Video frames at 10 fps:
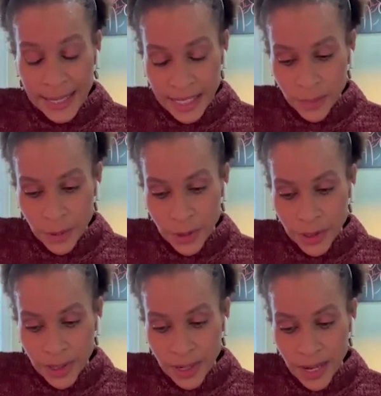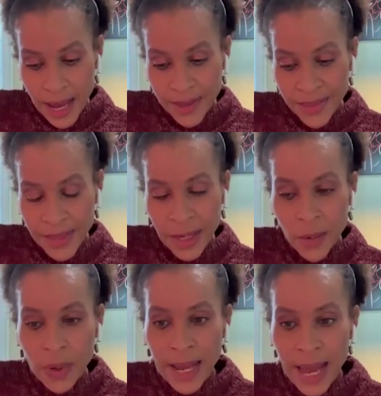and his murder, I
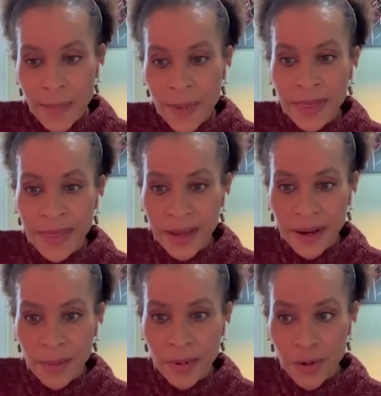think what happened there,